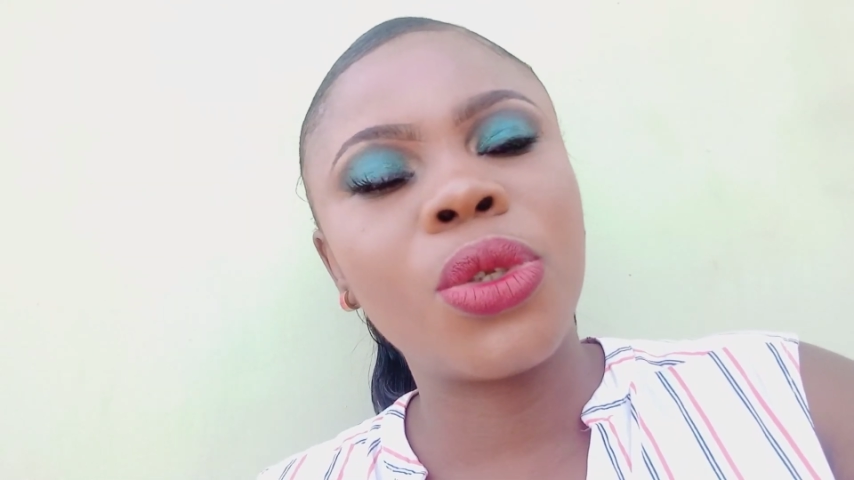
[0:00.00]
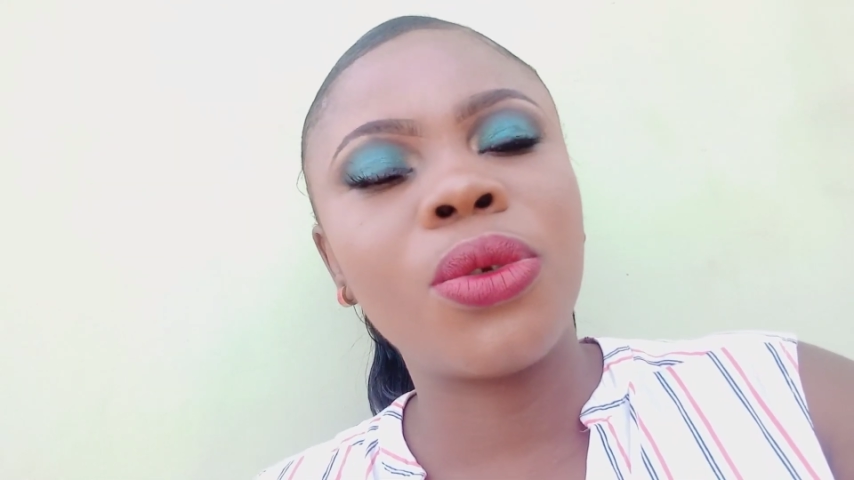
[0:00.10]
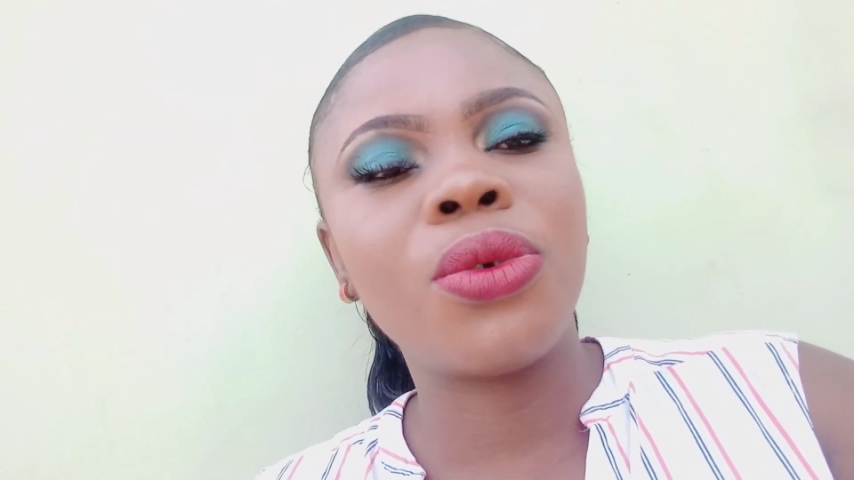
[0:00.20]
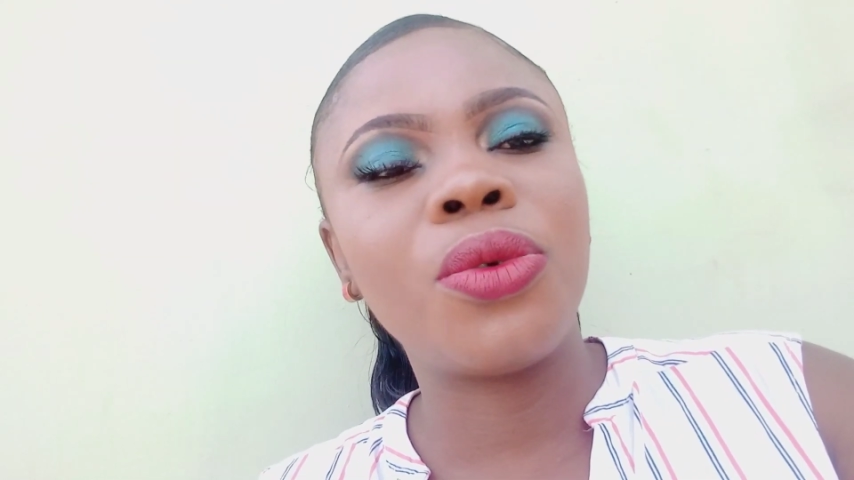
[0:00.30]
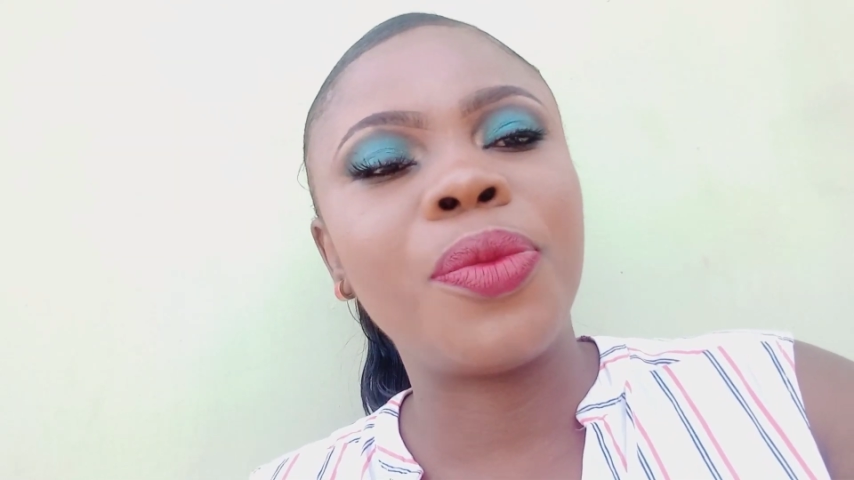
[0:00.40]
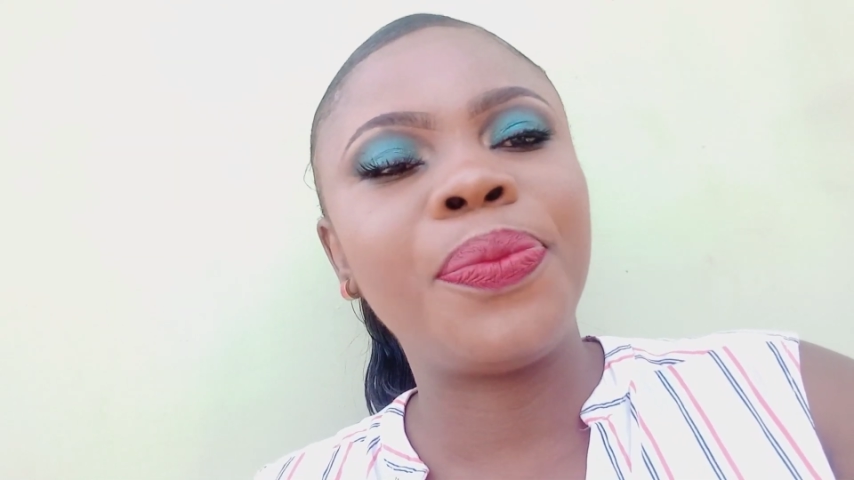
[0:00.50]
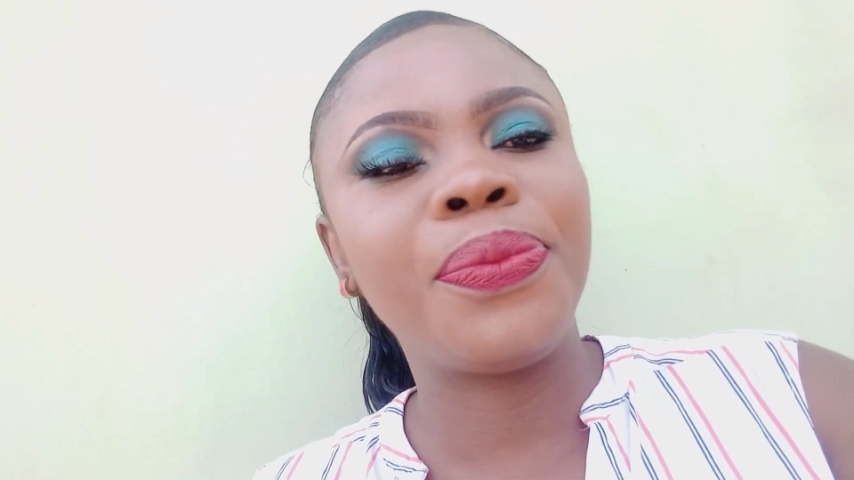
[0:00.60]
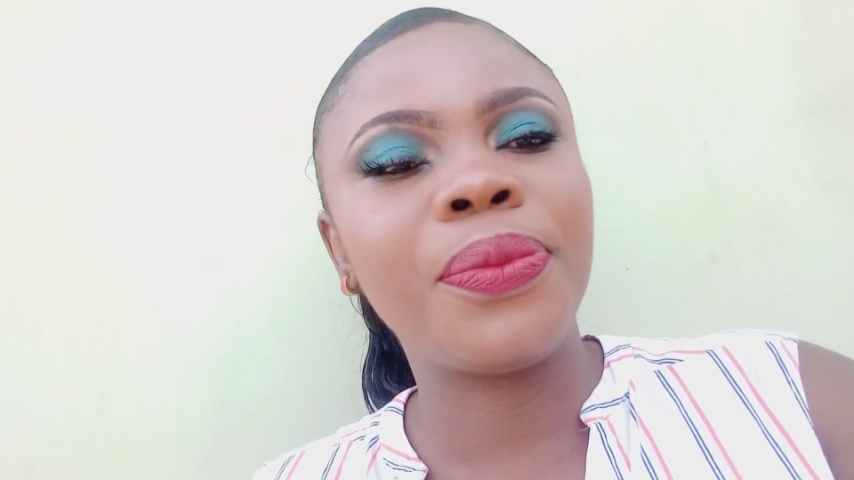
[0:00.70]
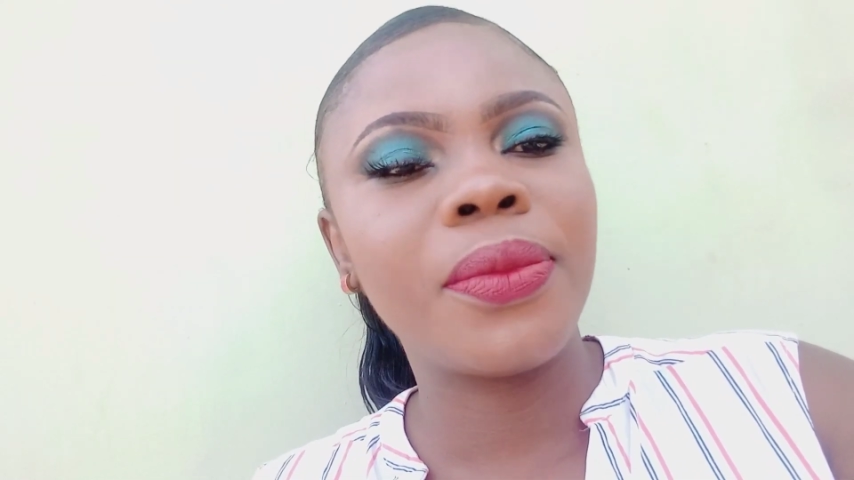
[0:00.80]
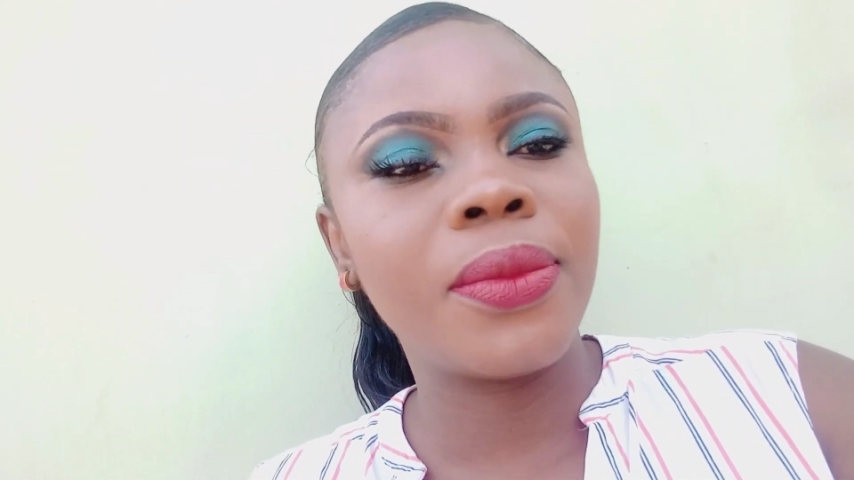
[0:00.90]
to
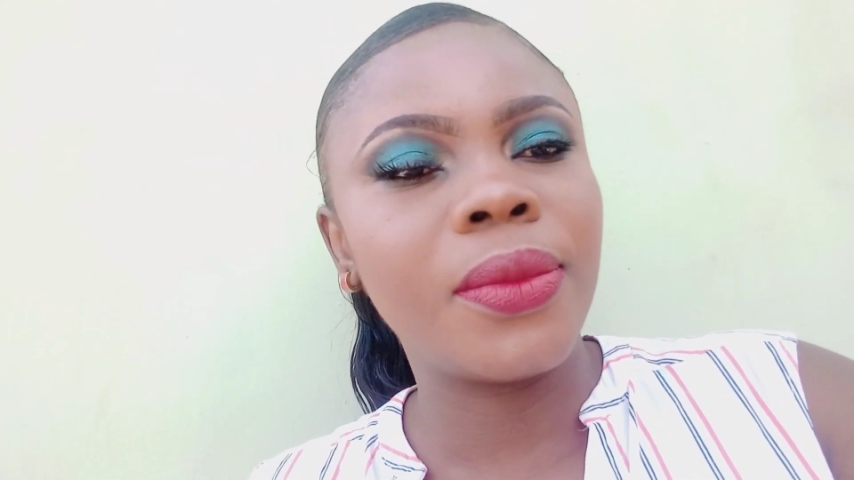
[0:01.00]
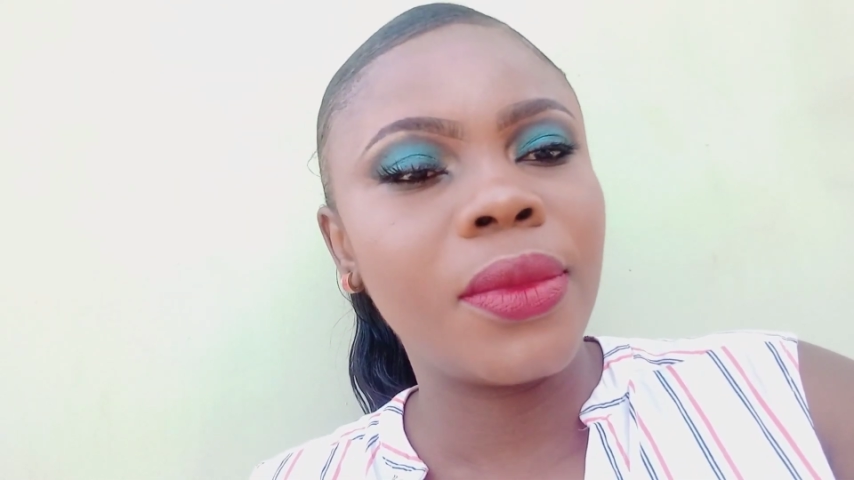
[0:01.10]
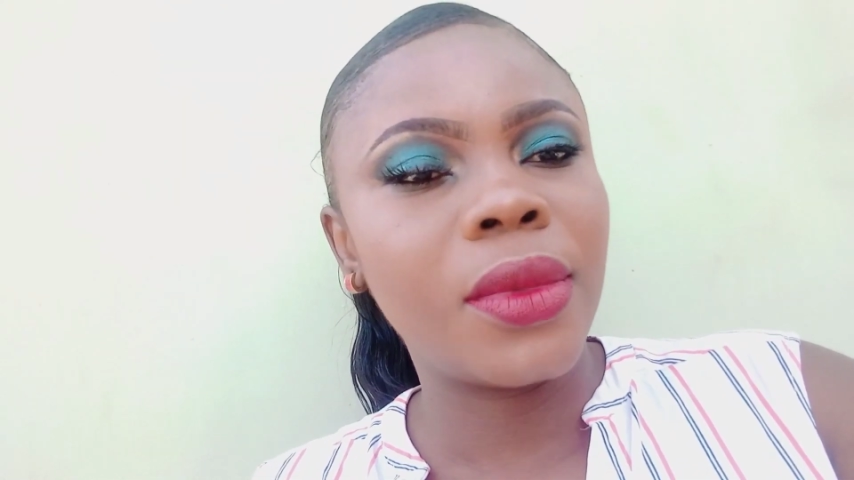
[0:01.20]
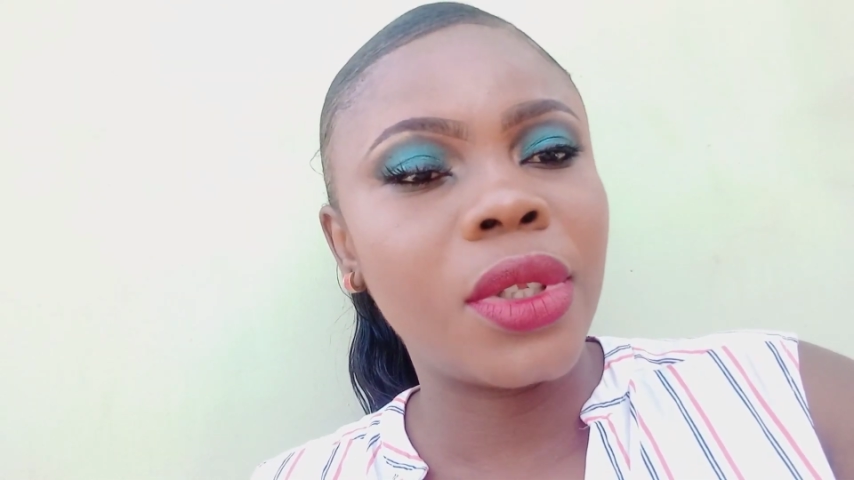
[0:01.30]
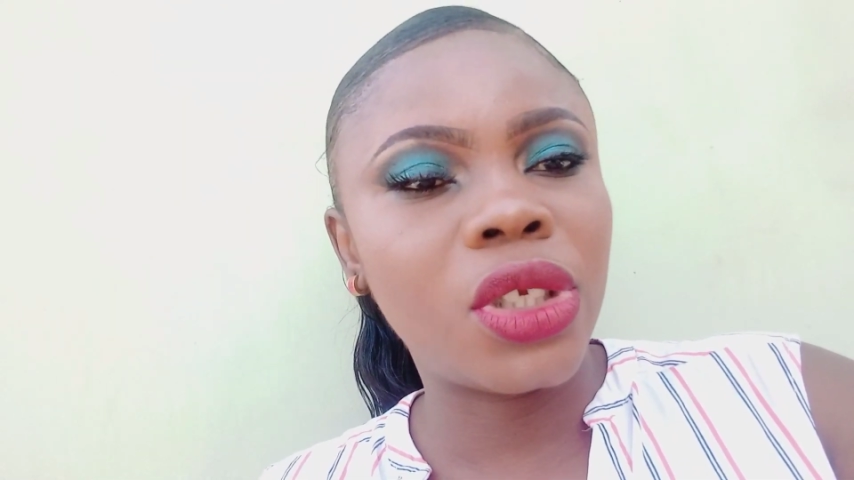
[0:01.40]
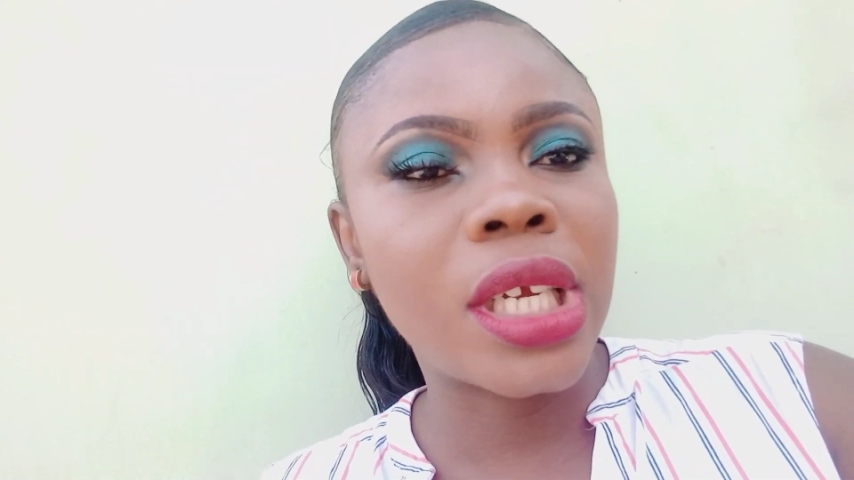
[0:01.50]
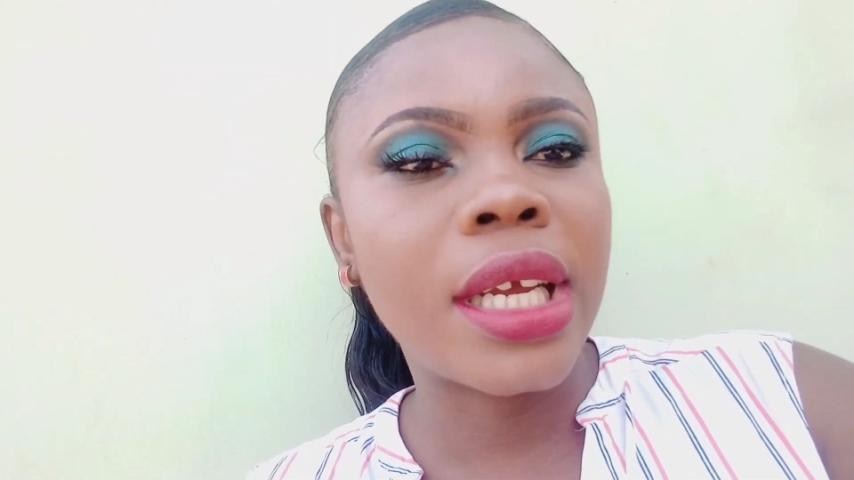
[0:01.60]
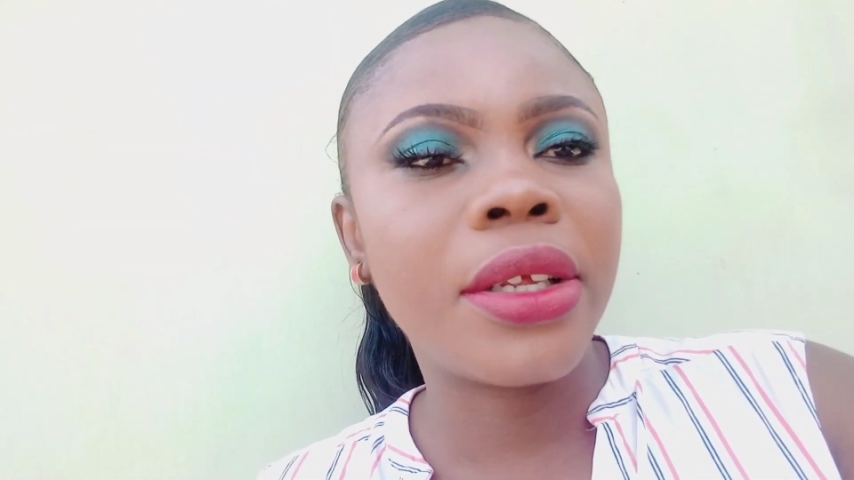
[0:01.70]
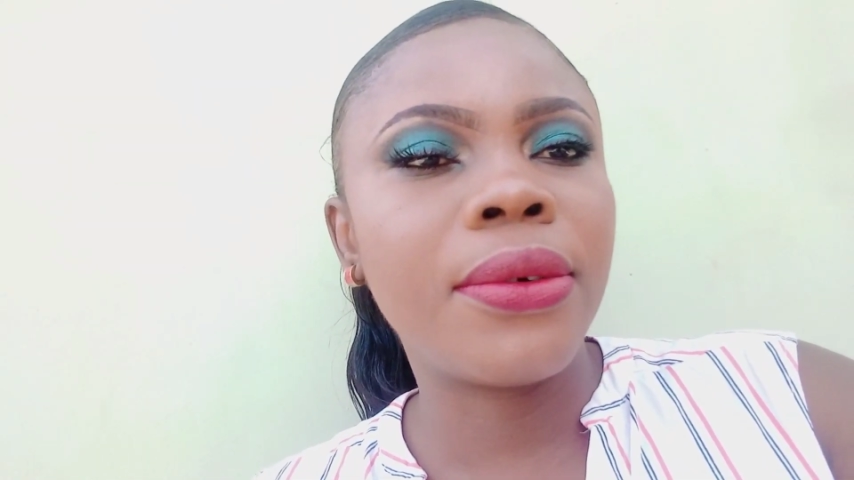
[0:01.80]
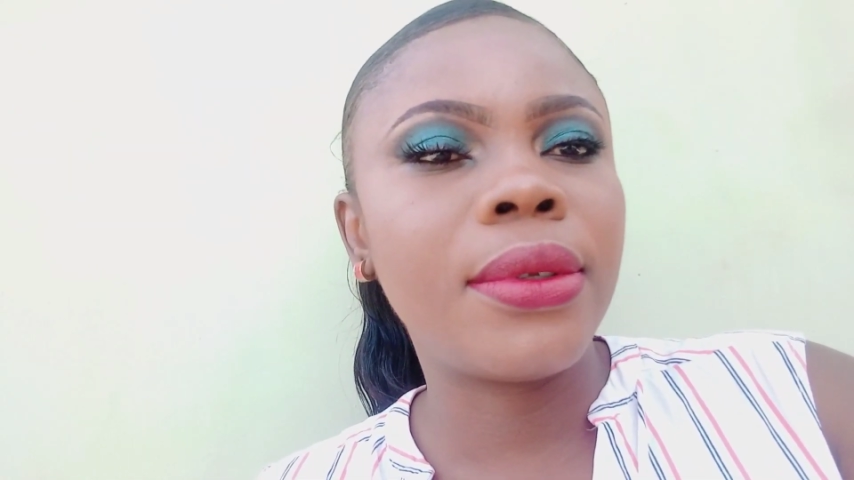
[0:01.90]
the
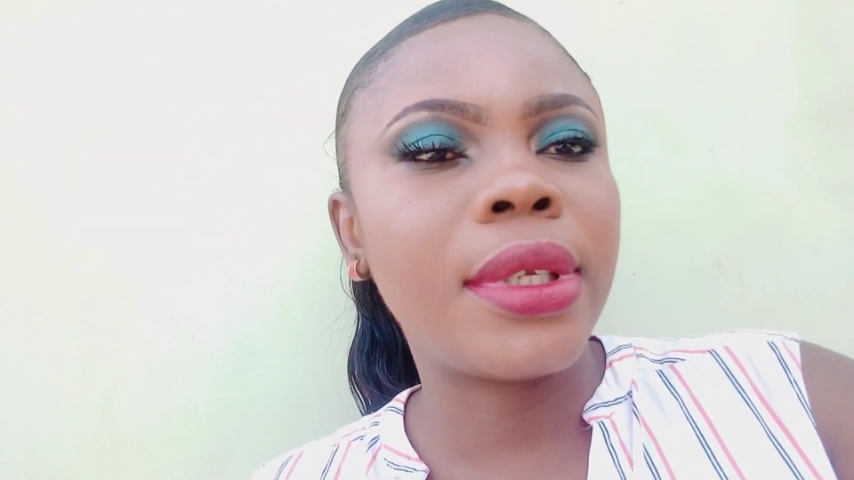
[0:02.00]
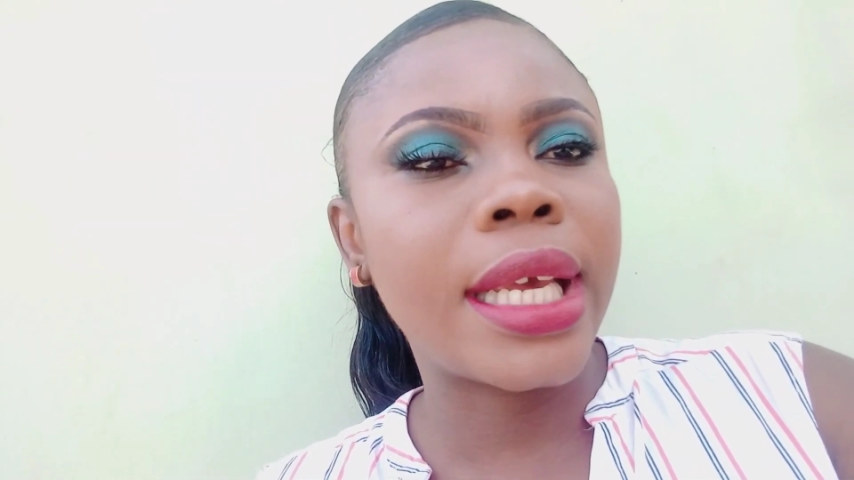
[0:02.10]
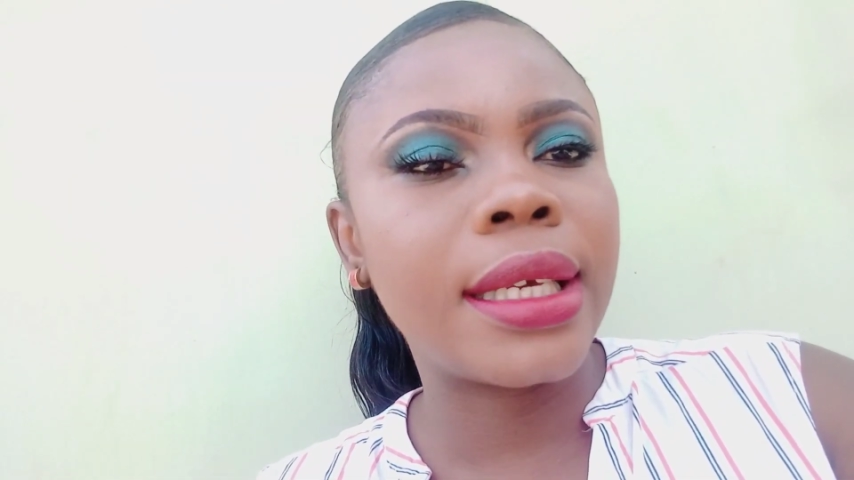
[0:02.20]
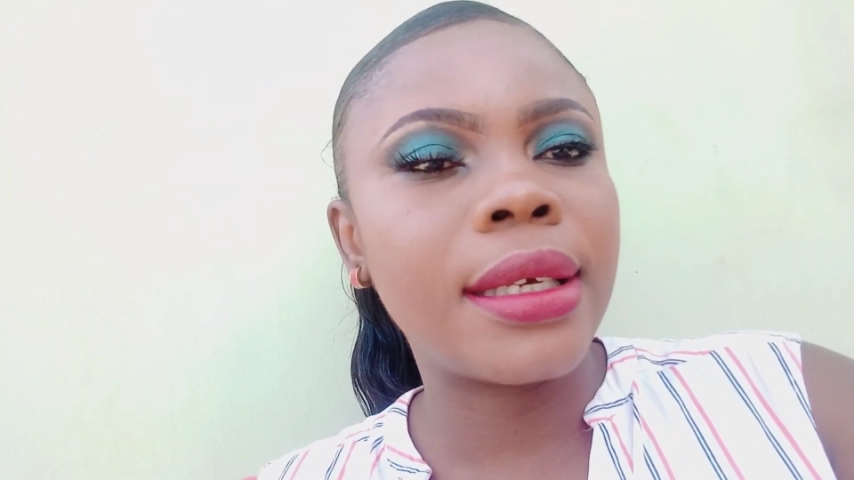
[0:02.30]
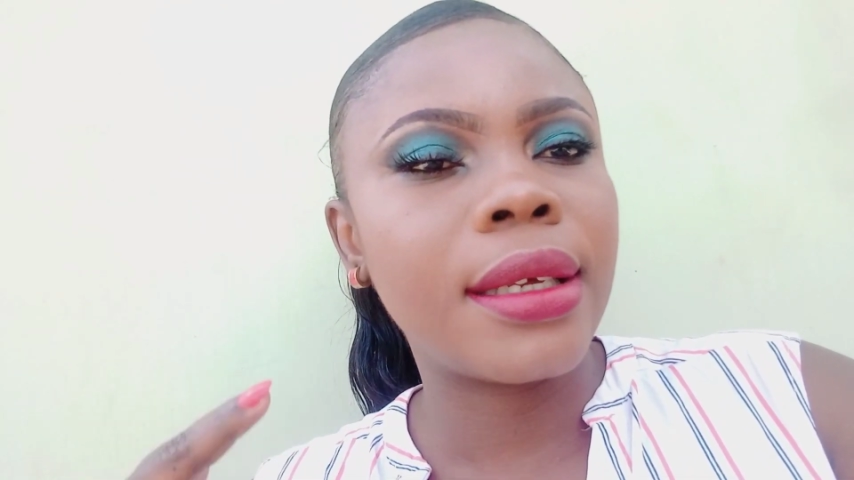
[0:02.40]
channel, like